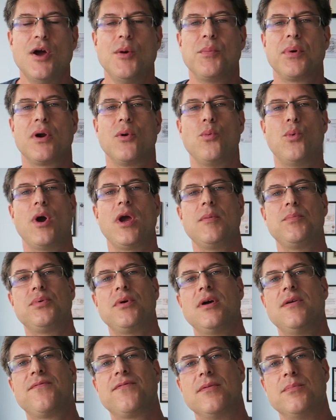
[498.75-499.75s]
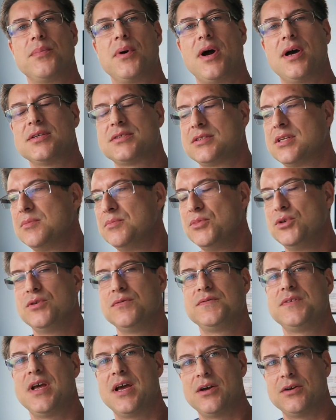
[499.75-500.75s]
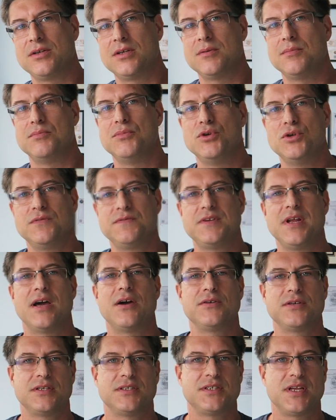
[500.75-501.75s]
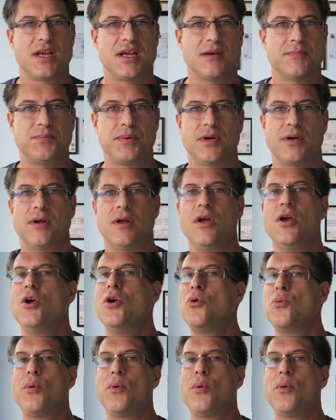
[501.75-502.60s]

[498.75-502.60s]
but a white blood from Boston moved down, to, moved down to Tampa,